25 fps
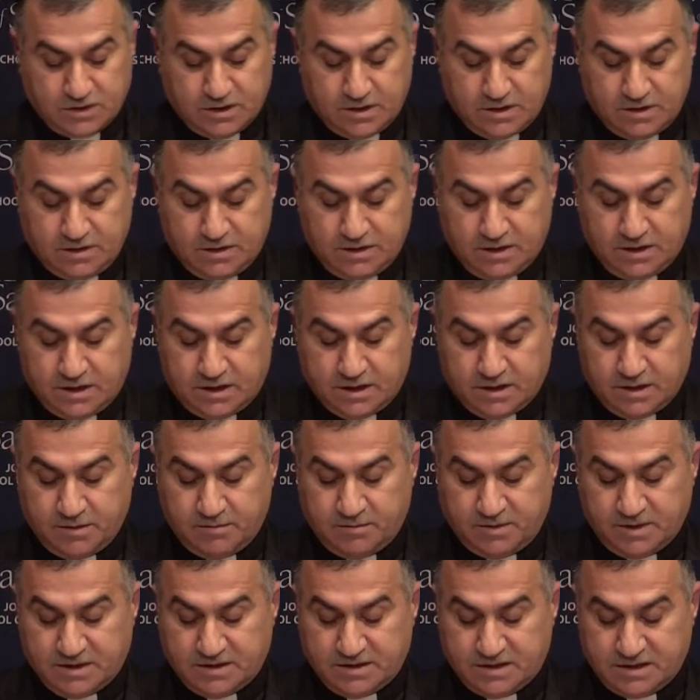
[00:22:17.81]
in the
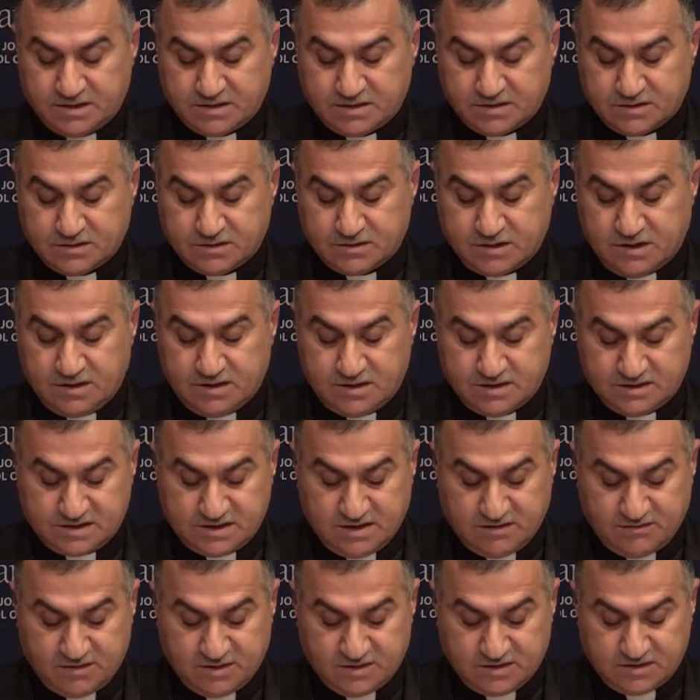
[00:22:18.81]
Arabian desert in the
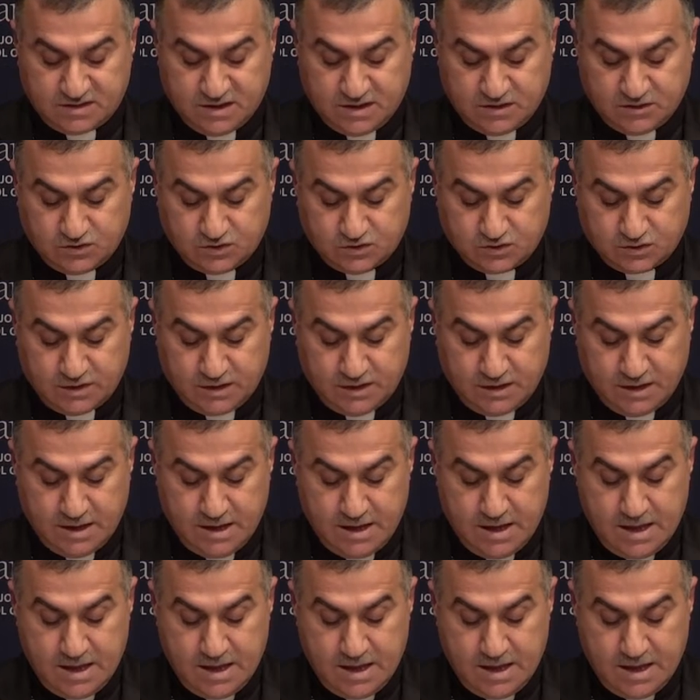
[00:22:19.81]
7th century